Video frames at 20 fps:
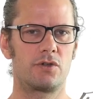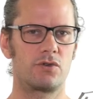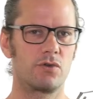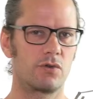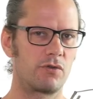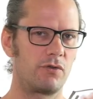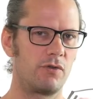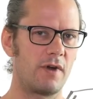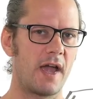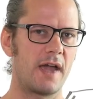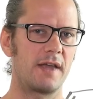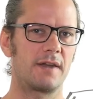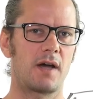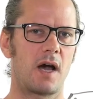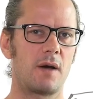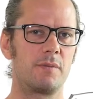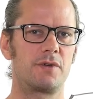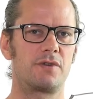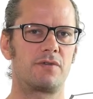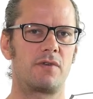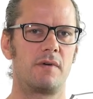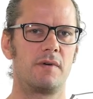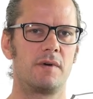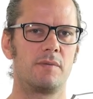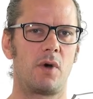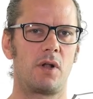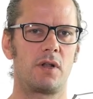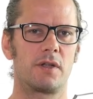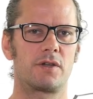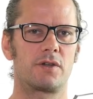to create arbitrary
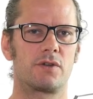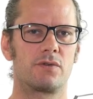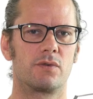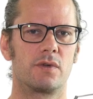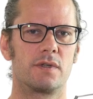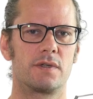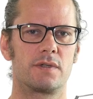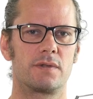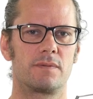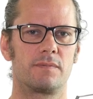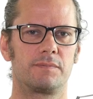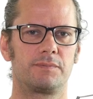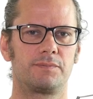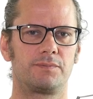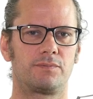molecules.